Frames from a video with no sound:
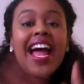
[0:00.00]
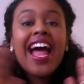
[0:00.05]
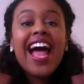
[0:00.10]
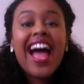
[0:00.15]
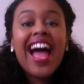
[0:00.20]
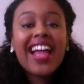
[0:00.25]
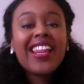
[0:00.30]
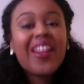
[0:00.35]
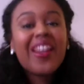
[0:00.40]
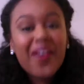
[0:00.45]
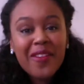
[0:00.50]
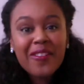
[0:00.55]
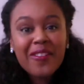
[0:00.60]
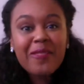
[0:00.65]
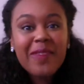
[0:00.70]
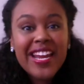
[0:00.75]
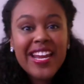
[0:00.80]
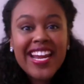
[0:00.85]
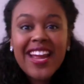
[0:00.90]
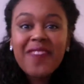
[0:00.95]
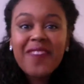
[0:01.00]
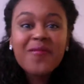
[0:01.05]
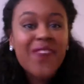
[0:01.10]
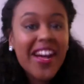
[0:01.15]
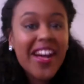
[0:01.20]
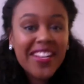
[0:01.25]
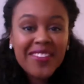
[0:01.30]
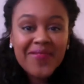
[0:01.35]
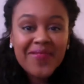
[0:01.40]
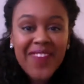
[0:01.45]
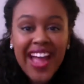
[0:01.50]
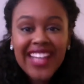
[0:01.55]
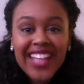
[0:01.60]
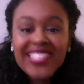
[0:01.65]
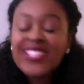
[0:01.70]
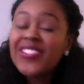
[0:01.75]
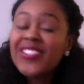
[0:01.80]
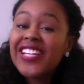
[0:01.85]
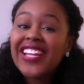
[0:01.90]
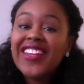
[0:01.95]
Hello everybody and welcome
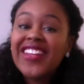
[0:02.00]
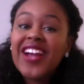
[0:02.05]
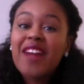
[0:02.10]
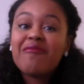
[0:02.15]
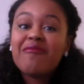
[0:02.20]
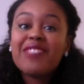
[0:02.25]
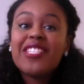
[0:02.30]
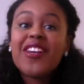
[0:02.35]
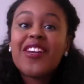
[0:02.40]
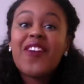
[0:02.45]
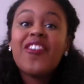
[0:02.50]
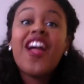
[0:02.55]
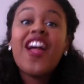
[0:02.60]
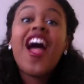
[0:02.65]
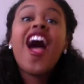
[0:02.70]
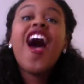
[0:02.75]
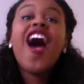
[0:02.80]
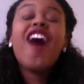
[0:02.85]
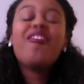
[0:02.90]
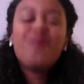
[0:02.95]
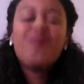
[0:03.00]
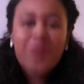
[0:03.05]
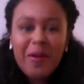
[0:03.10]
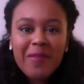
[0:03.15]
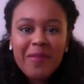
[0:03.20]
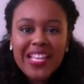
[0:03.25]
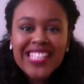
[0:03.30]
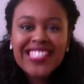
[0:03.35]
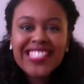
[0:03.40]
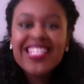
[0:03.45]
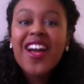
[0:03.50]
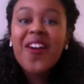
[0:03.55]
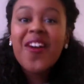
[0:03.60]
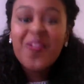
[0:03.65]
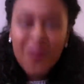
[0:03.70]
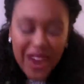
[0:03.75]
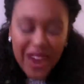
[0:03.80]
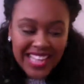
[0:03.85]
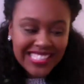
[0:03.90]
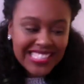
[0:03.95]
back to another episode of Women's
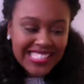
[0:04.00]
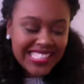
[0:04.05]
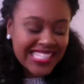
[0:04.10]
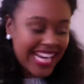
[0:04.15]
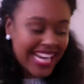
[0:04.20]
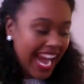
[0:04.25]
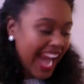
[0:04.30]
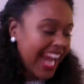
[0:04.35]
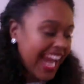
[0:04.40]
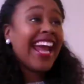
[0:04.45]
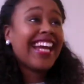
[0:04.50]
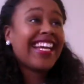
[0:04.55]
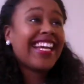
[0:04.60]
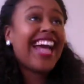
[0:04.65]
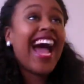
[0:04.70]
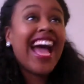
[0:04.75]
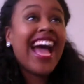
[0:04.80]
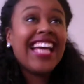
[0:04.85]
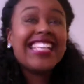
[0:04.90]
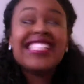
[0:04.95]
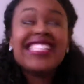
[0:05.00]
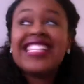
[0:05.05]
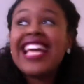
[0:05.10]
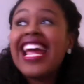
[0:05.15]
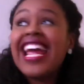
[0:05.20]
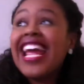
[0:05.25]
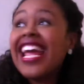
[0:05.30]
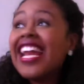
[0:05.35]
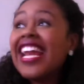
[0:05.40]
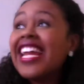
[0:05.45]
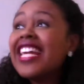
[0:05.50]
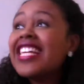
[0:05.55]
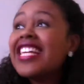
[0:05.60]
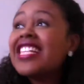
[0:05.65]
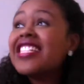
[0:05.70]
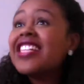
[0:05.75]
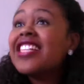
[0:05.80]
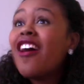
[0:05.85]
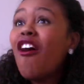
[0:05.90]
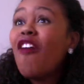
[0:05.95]
Wednesday. Guys, it
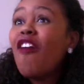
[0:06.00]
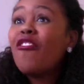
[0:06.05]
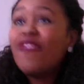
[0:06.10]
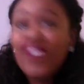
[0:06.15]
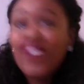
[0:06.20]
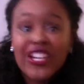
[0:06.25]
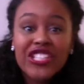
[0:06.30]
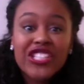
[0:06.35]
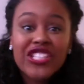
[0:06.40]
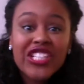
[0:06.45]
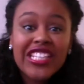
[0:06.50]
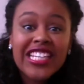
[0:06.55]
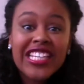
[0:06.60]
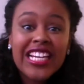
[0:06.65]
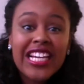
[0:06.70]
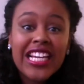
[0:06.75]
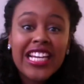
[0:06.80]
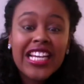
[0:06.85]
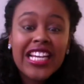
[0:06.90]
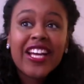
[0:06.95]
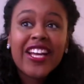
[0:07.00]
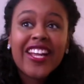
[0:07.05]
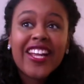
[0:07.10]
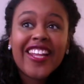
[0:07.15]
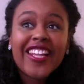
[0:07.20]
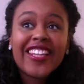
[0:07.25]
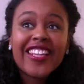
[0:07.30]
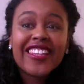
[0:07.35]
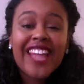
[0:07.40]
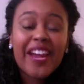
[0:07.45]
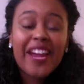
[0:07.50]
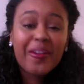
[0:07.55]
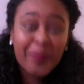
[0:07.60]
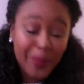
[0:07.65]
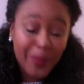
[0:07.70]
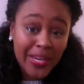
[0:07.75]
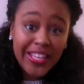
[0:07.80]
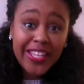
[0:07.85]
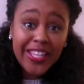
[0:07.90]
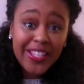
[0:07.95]
is officially like
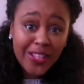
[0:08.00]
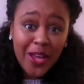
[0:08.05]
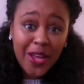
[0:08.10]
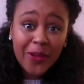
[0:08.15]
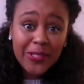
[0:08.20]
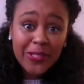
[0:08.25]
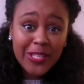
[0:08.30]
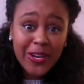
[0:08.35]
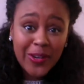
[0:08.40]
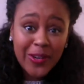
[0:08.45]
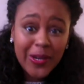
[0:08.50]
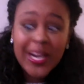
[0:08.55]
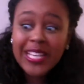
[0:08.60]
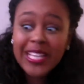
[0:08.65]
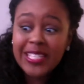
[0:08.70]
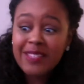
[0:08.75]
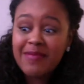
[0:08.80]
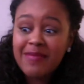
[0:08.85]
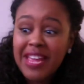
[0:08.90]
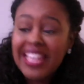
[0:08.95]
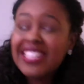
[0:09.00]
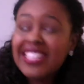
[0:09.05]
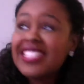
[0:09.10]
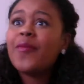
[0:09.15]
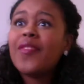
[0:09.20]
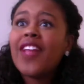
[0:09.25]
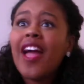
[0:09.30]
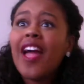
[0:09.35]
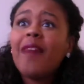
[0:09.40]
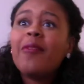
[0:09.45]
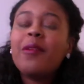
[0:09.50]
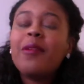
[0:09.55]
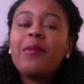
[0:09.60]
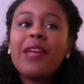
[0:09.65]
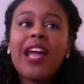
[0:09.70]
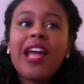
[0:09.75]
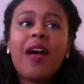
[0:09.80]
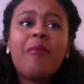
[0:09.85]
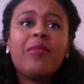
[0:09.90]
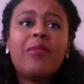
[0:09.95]
really close to Christmas. I'm going to
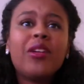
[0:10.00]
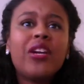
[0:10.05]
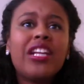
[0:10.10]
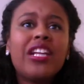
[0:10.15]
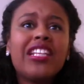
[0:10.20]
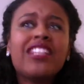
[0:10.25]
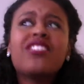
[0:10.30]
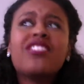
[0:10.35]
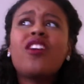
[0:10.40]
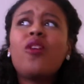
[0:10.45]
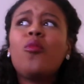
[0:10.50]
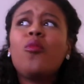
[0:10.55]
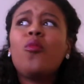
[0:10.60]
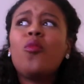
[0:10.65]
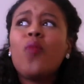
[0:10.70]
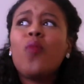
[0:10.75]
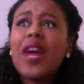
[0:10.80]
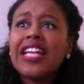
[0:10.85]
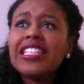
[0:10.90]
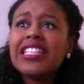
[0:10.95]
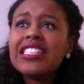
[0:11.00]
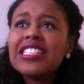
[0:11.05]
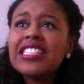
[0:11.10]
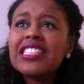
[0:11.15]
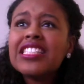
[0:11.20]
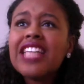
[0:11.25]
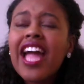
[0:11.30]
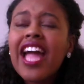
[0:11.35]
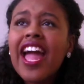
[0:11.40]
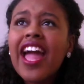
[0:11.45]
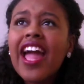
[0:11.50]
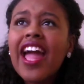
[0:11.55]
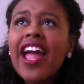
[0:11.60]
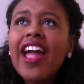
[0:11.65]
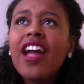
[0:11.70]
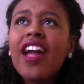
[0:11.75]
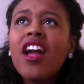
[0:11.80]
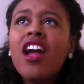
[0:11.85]
be uploading this on Wednesday,